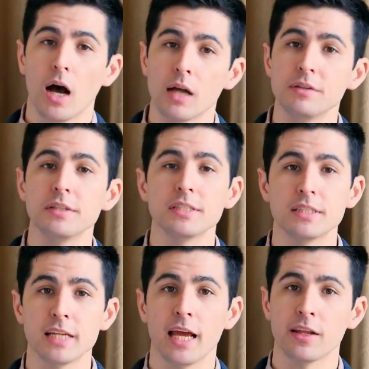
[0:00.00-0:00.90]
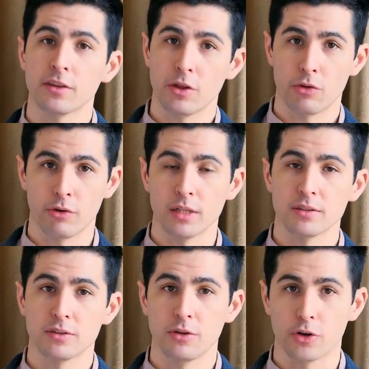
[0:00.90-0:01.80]
understanding the
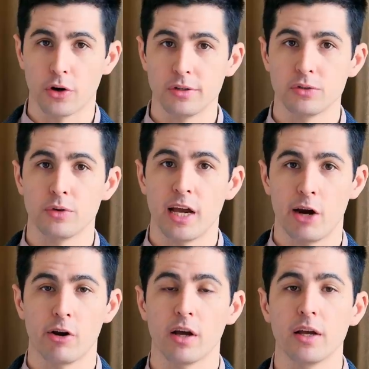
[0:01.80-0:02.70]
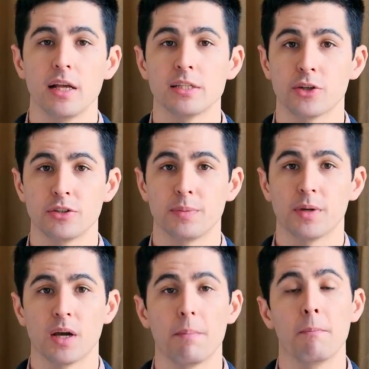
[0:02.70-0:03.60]
threats to the coastal area is going to
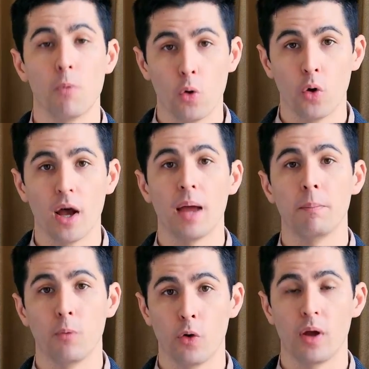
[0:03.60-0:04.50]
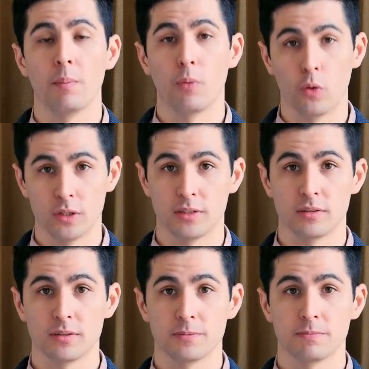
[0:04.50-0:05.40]
become more and more
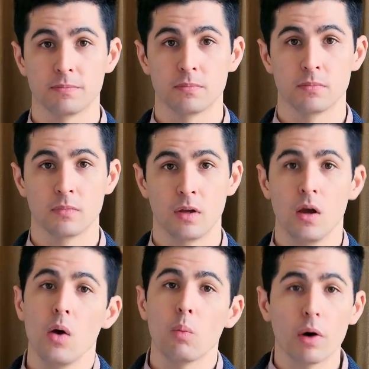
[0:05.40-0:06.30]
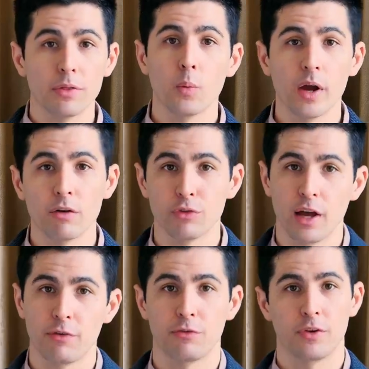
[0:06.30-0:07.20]
important. While the way of
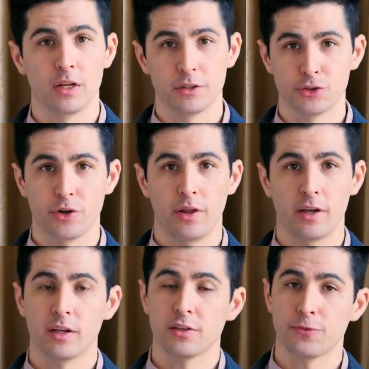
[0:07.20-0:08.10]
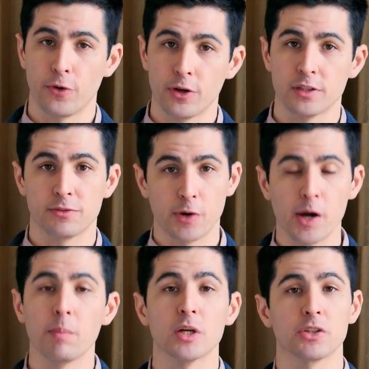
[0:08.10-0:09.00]
life in Australia is focused
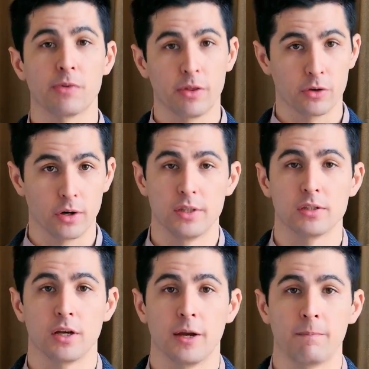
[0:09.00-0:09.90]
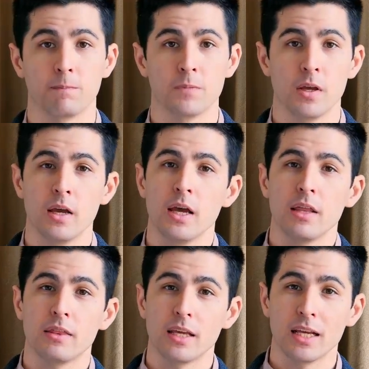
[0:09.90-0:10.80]
very much around the coastline,
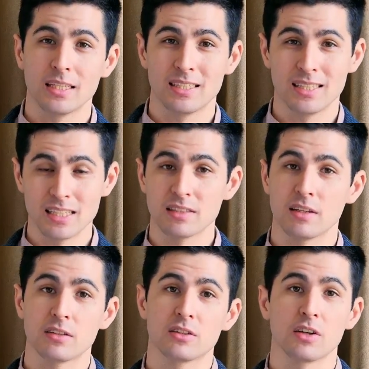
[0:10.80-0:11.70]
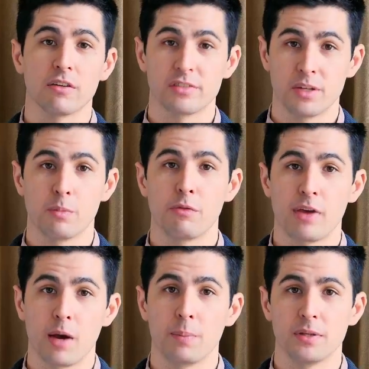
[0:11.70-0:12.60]
the existence of some of
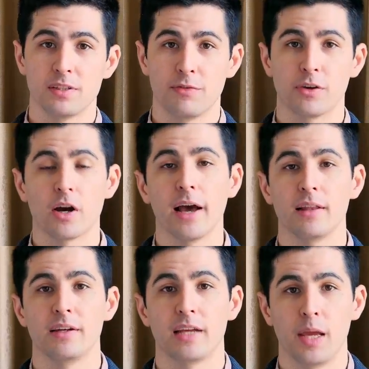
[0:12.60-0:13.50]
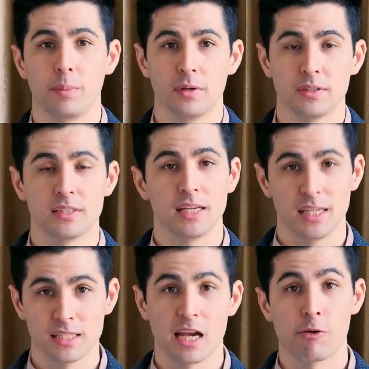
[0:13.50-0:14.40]
our Pacific Island neighbours
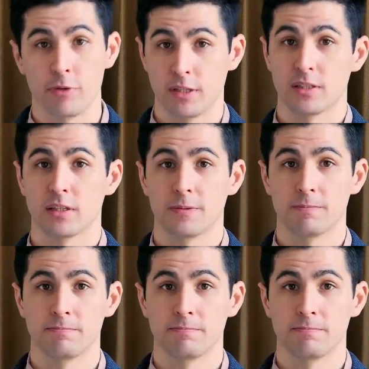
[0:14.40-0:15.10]
is at risk.